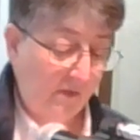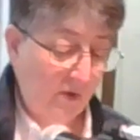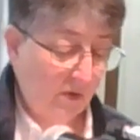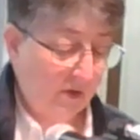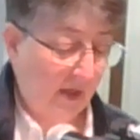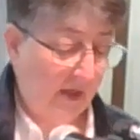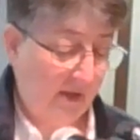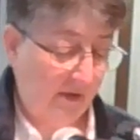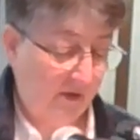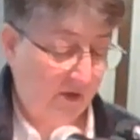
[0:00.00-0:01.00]
of your
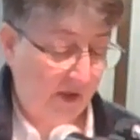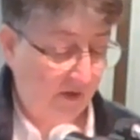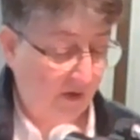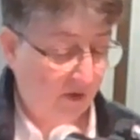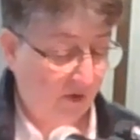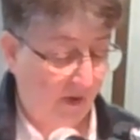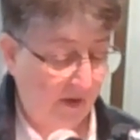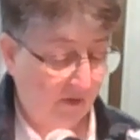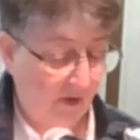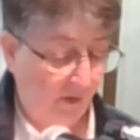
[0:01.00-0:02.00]
Son, Jesus
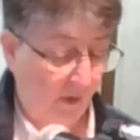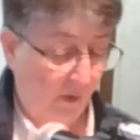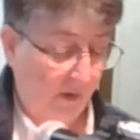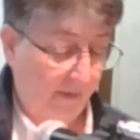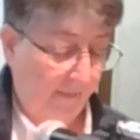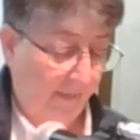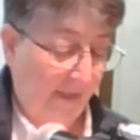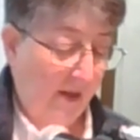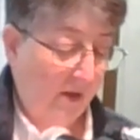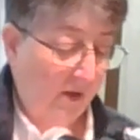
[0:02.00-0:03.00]
Christ our Lord,
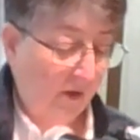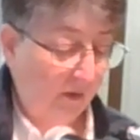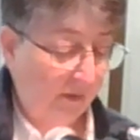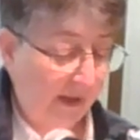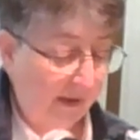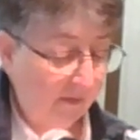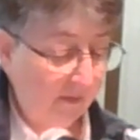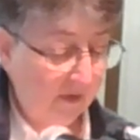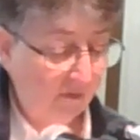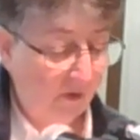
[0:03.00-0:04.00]
who
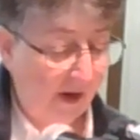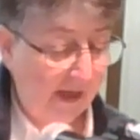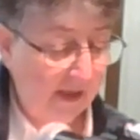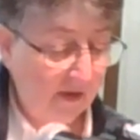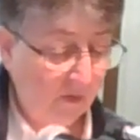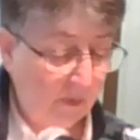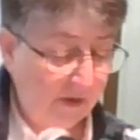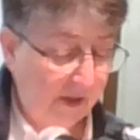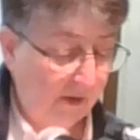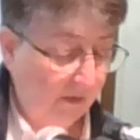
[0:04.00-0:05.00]
lives and reigns
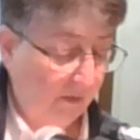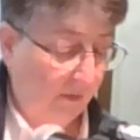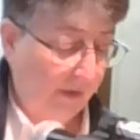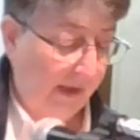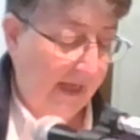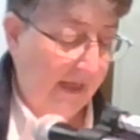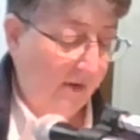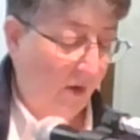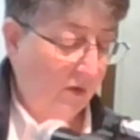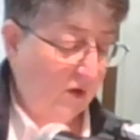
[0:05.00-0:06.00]
with you and
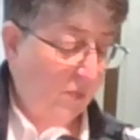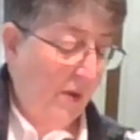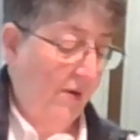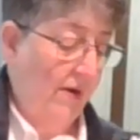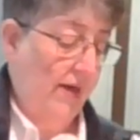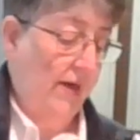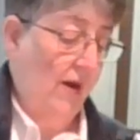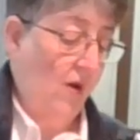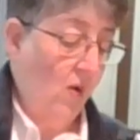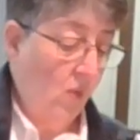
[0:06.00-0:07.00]
the Holy Spirit,
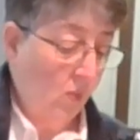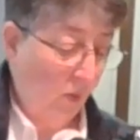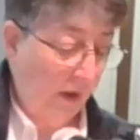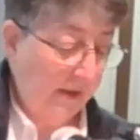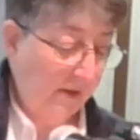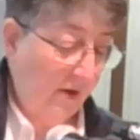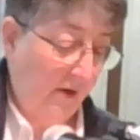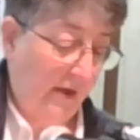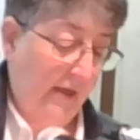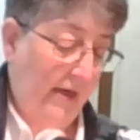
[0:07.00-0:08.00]
one
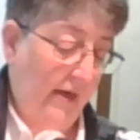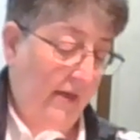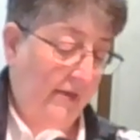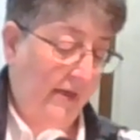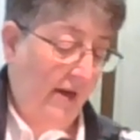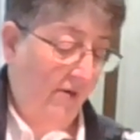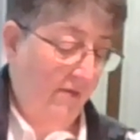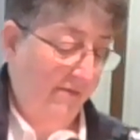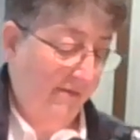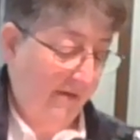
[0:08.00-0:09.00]
God,
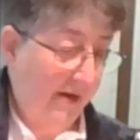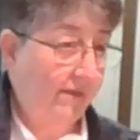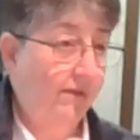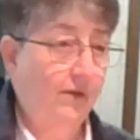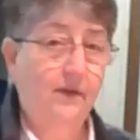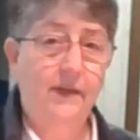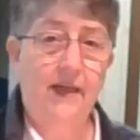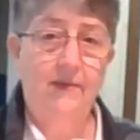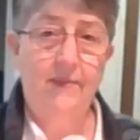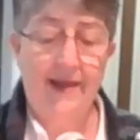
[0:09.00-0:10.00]
now and forever.
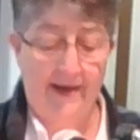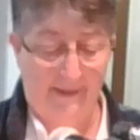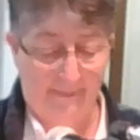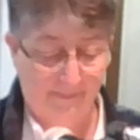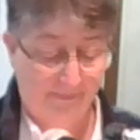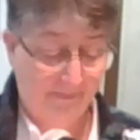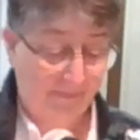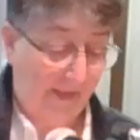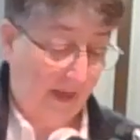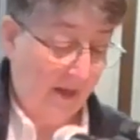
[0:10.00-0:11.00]
Amen.
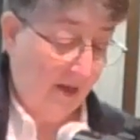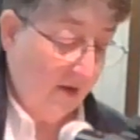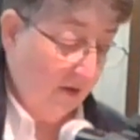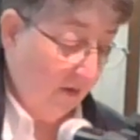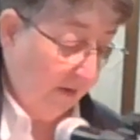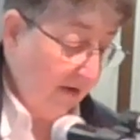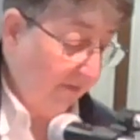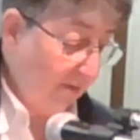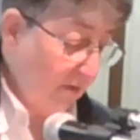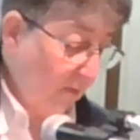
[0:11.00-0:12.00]
Okay,
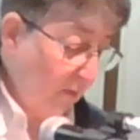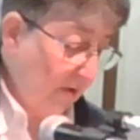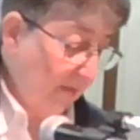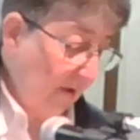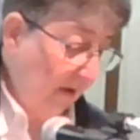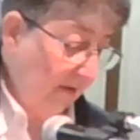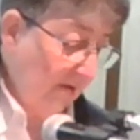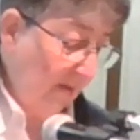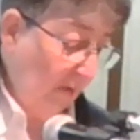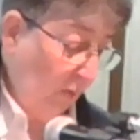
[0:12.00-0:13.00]
our first worship song
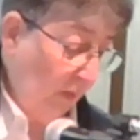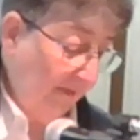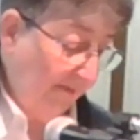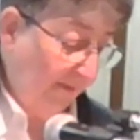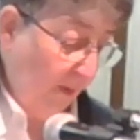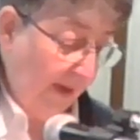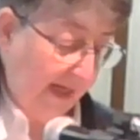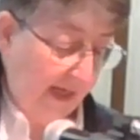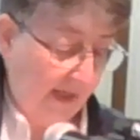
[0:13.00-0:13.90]
is number 140